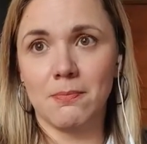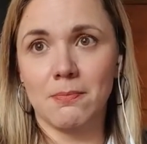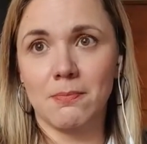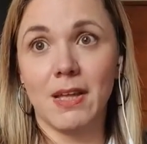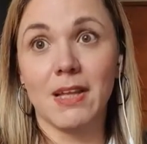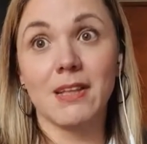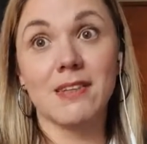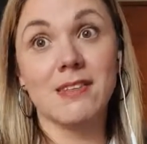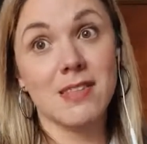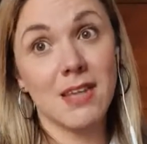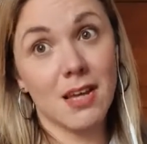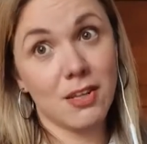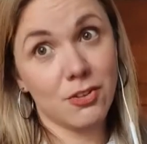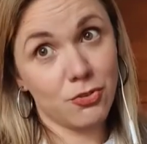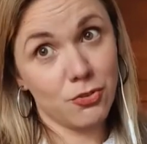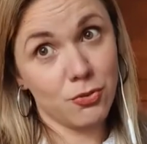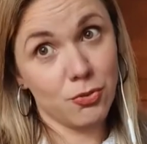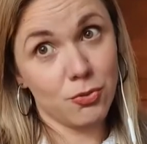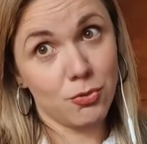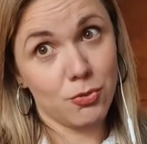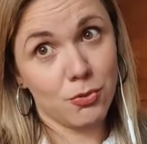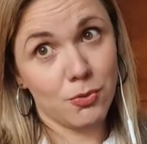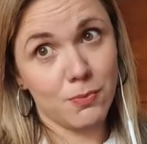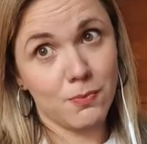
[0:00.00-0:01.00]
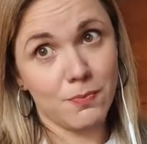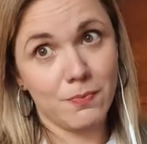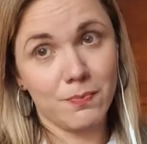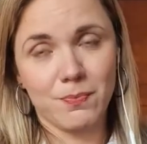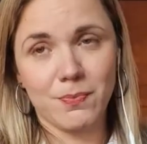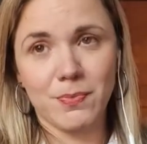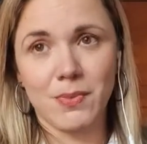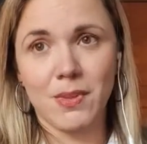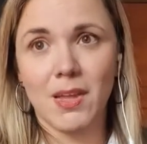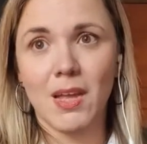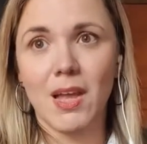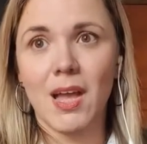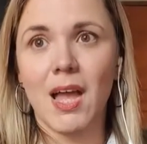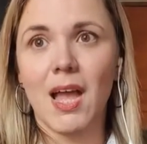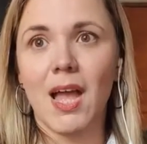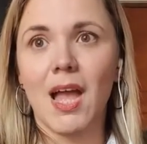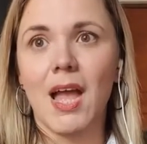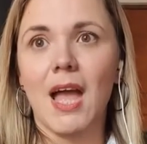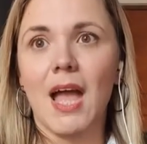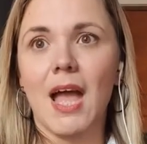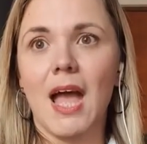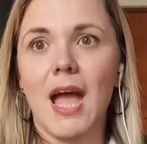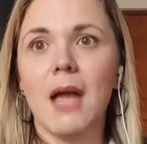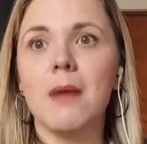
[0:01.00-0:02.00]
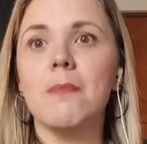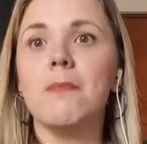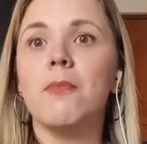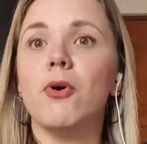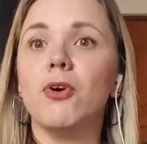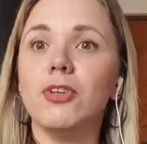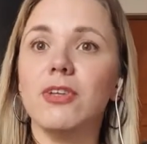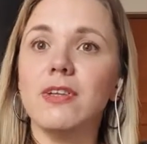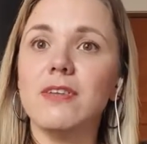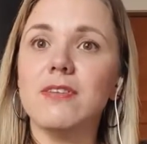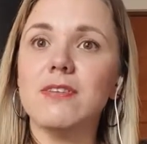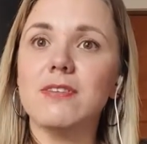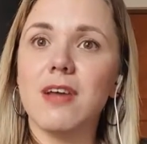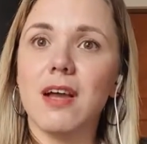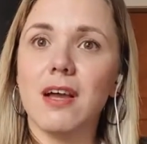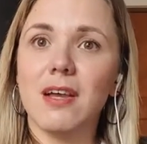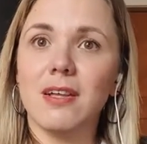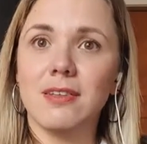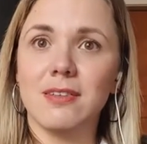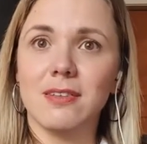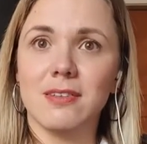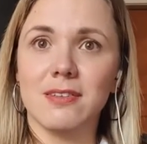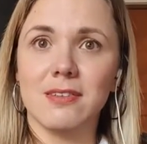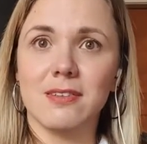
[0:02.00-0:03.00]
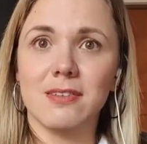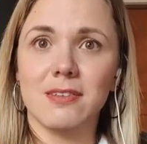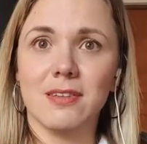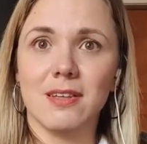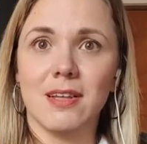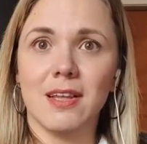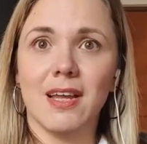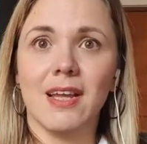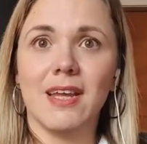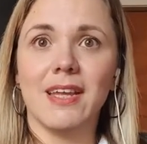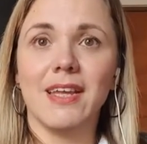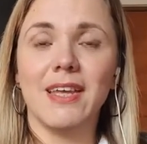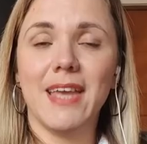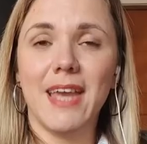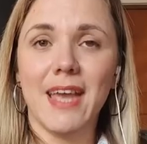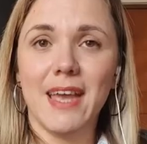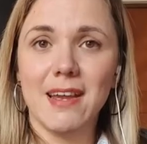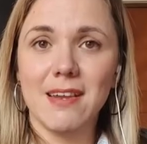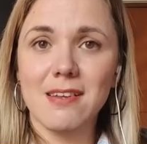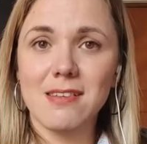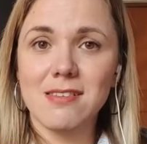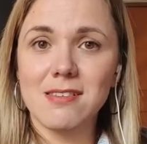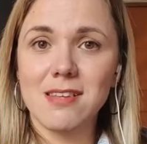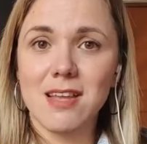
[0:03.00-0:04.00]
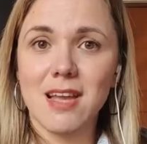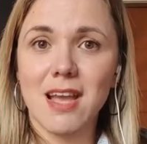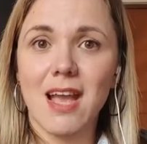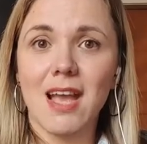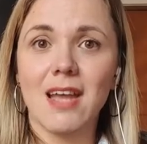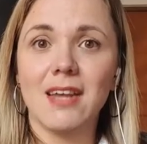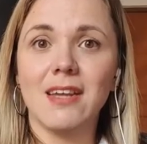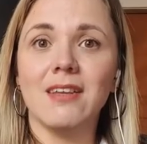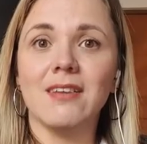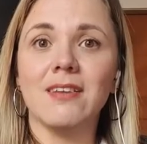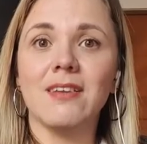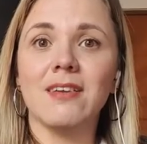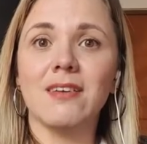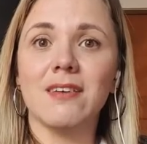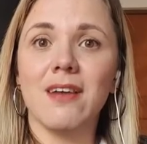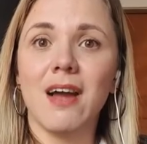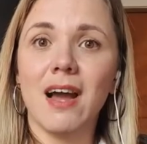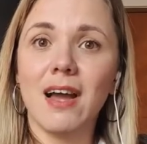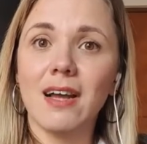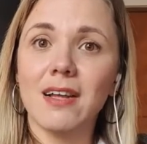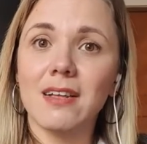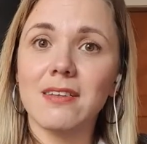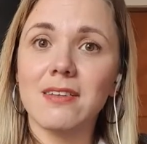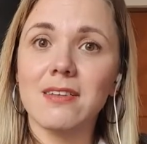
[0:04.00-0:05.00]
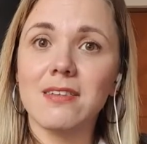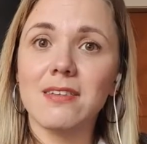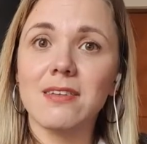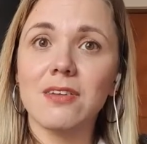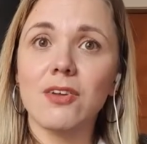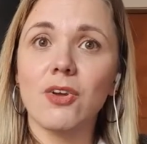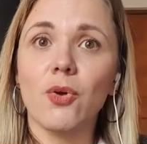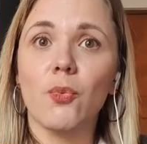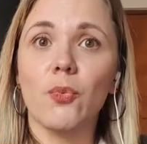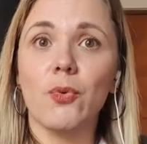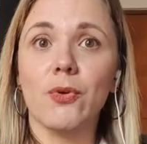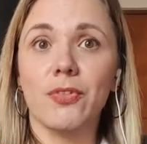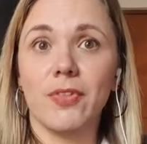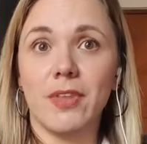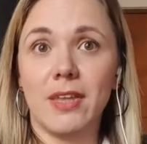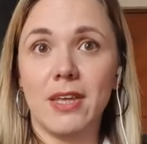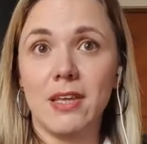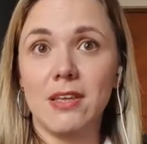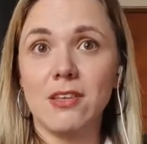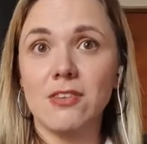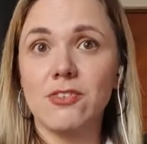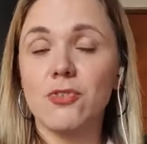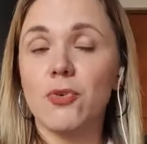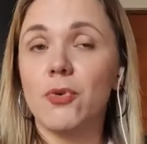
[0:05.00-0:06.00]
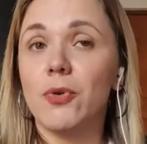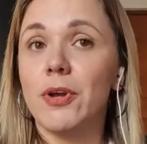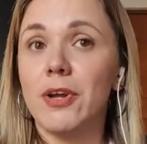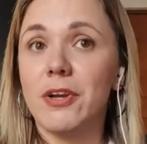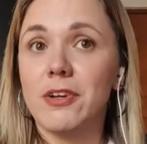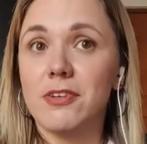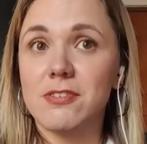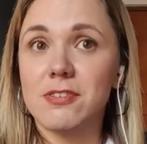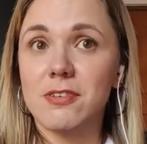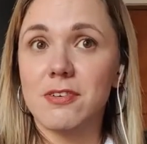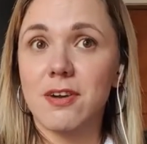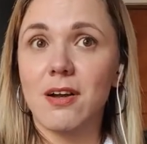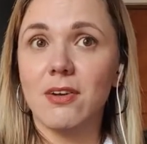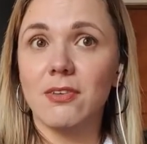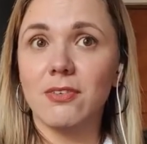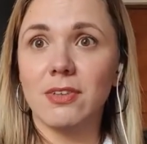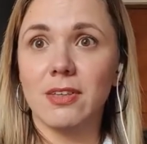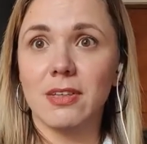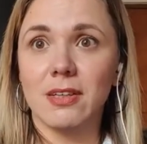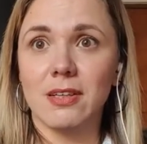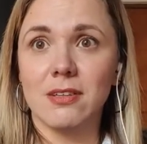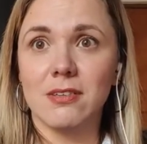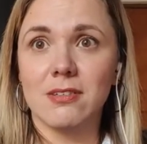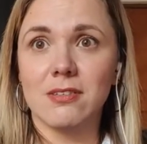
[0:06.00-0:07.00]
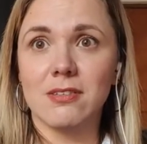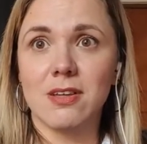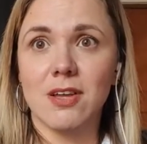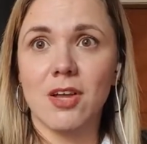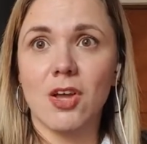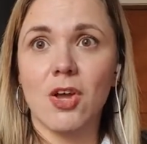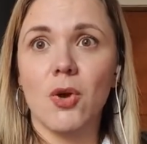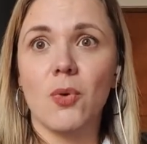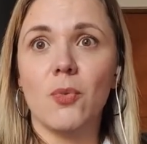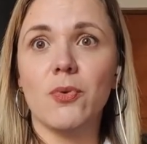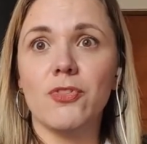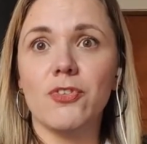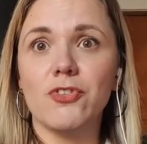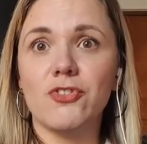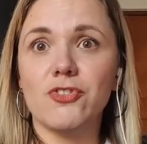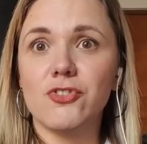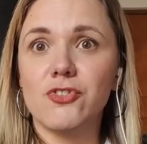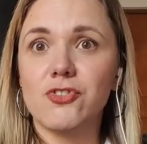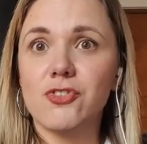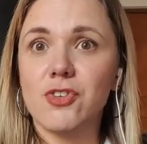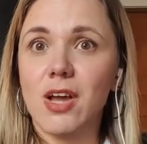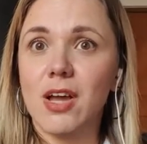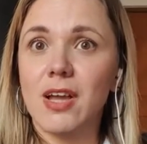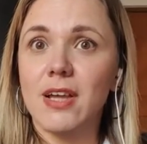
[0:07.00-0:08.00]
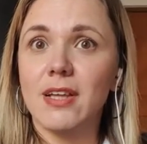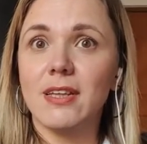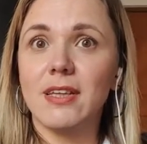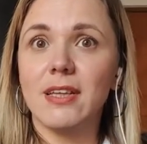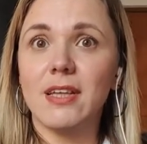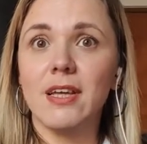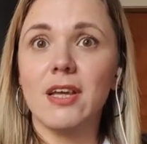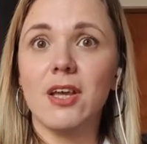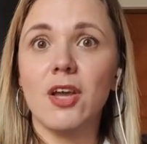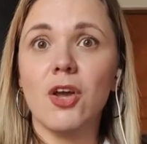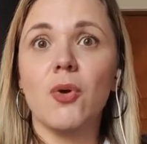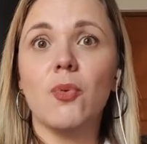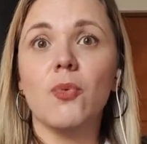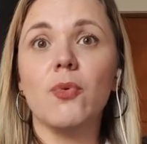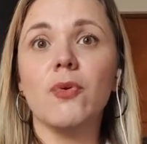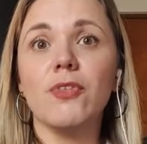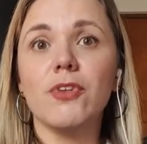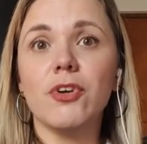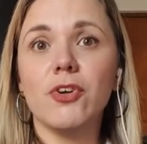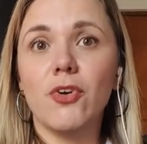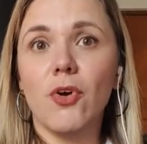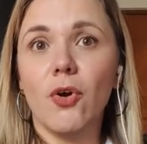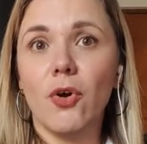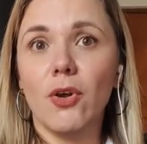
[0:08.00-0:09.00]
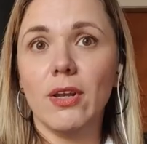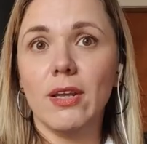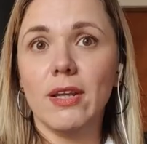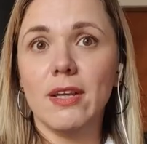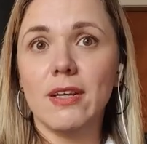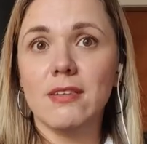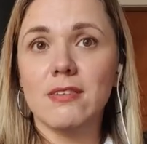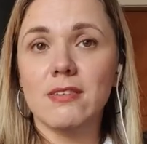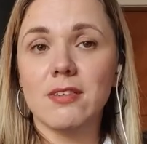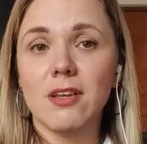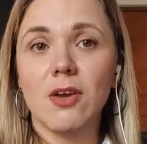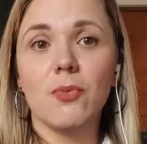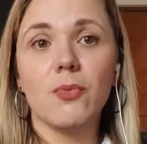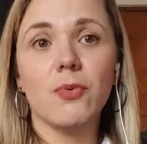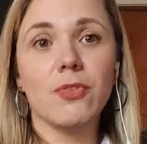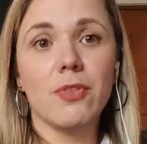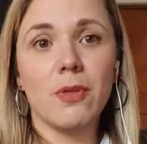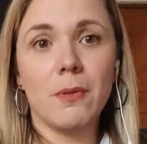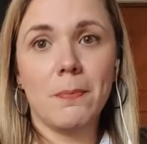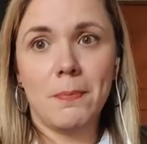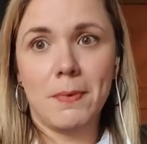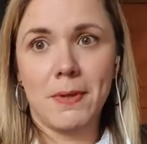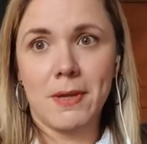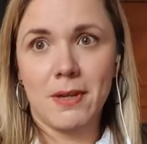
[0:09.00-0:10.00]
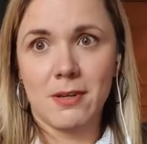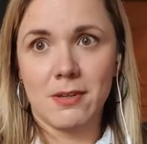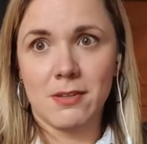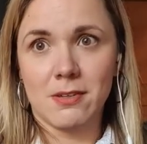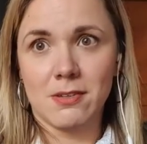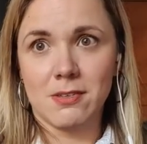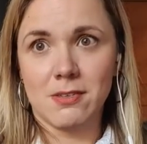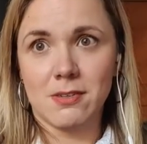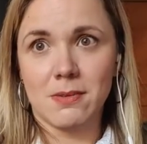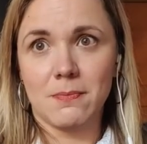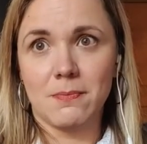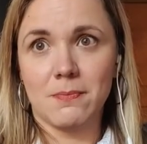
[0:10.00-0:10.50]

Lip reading: It's that too. A modern scientist cares and interacts with his or her surroundings, with the society, with their colleagues, with their peers.